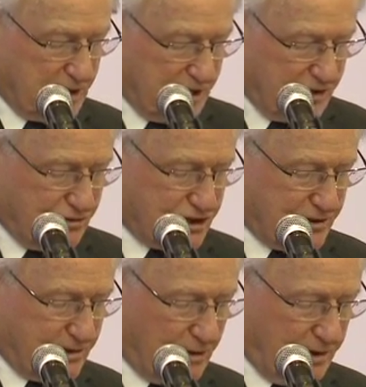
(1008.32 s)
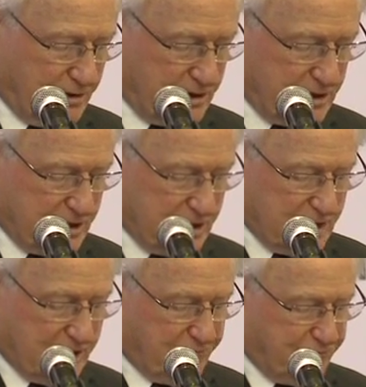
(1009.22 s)
industry growth,
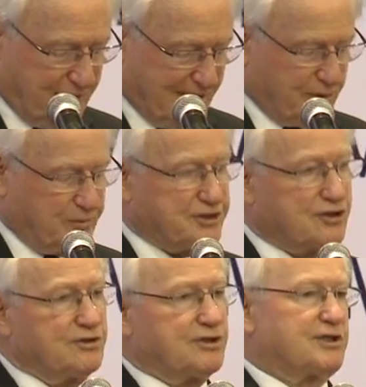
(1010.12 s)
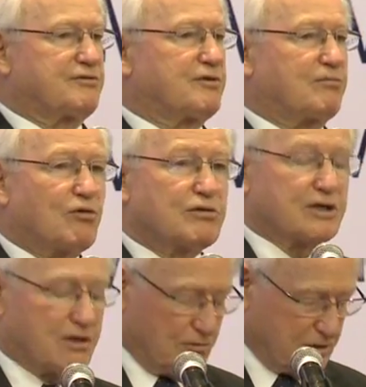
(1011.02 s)
and farmer returns from
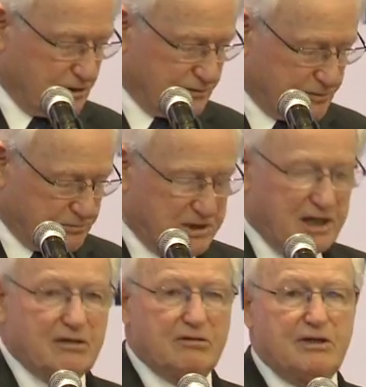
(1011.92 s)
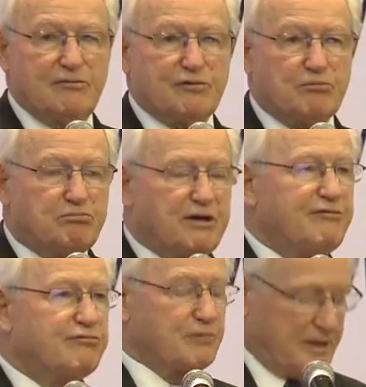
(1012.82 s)
horticulture, from dairy, from
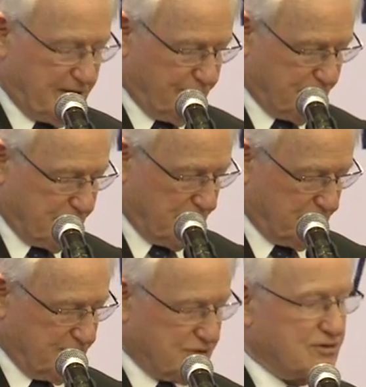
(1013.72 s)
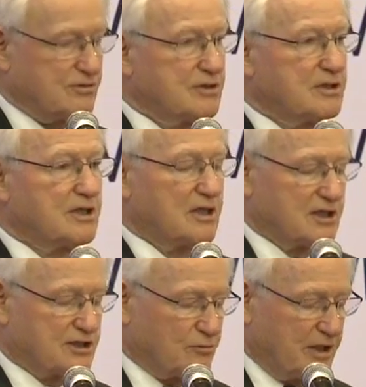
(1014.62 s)
beef, whatever they're into.
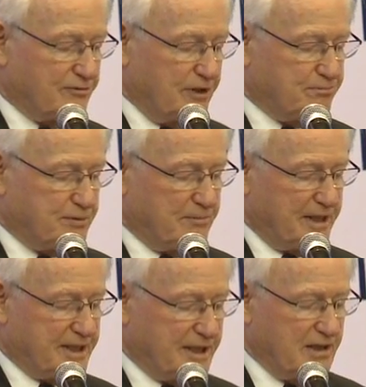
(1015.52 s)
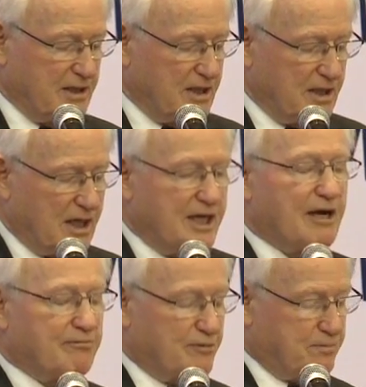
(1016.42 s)
So we are implementing a
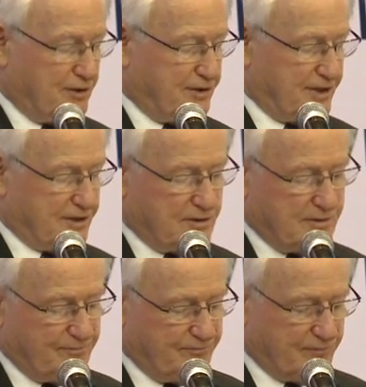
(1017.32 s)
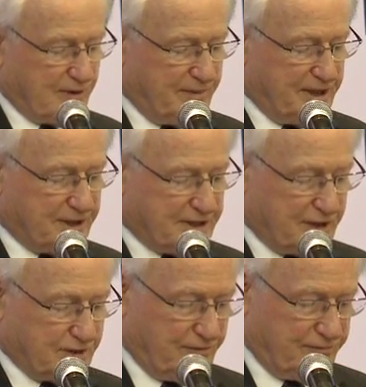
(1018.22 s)
number of projects. Let me just
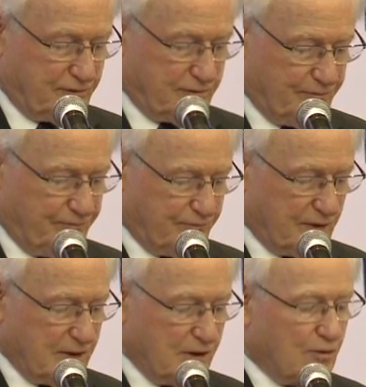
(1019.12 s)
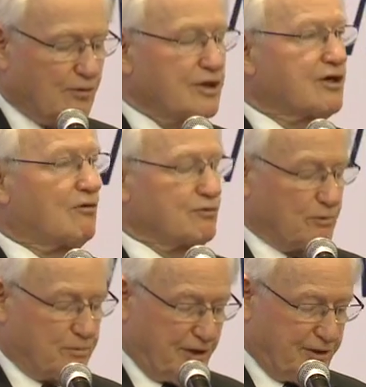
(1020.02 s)
touch on a few.
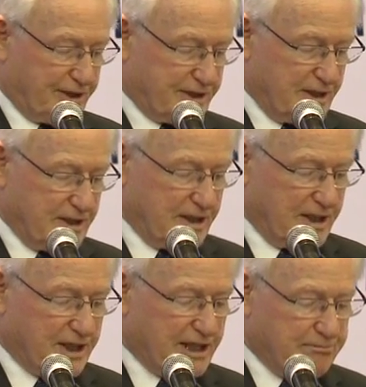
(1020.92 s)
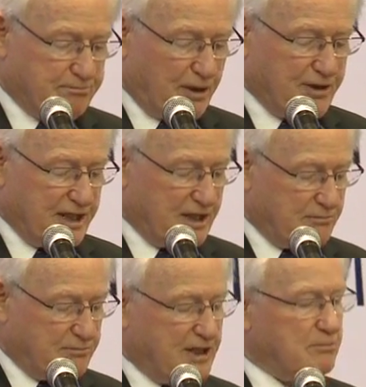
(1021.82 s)
Horticultural projects in Cambodia,
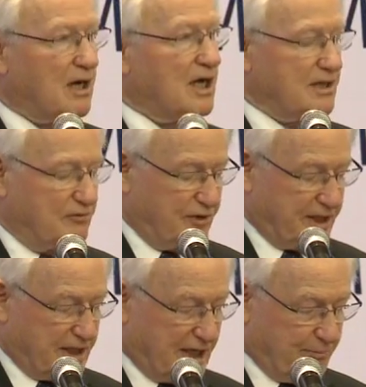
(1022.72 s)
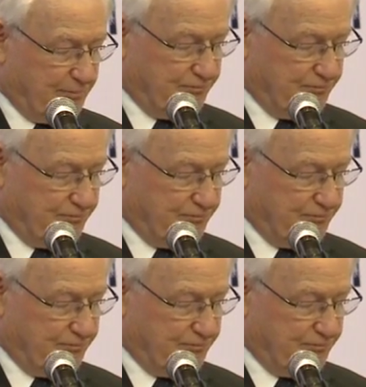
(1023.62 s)
Myanmar, and Vietnam.